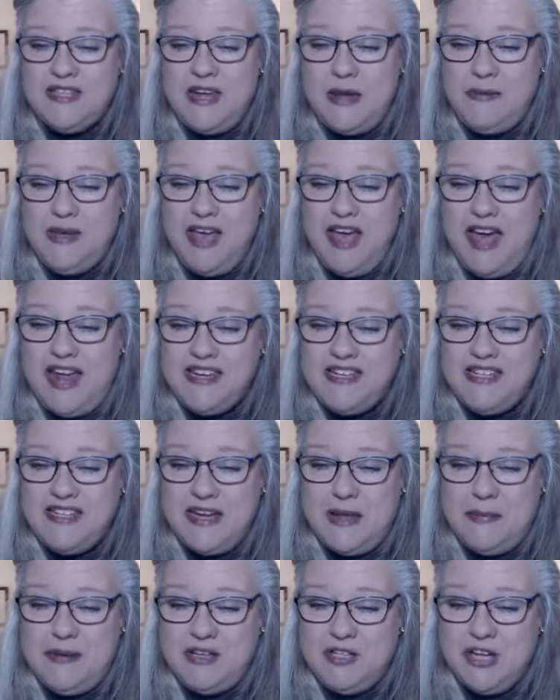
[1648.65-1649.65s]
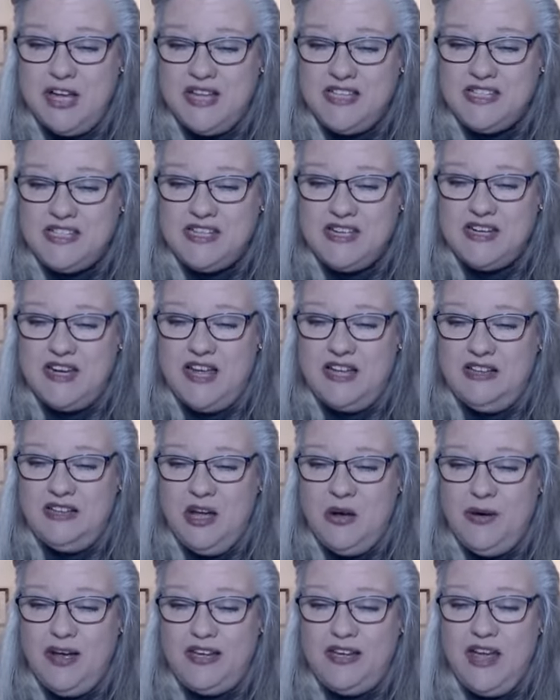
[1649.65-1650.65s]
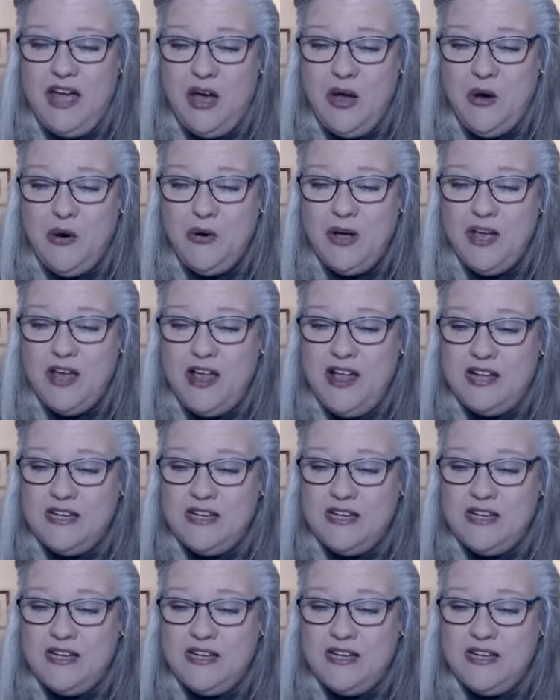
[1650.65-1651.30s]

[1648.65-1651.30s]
Debbie Hedden, Debbie Johnson, hello, hello.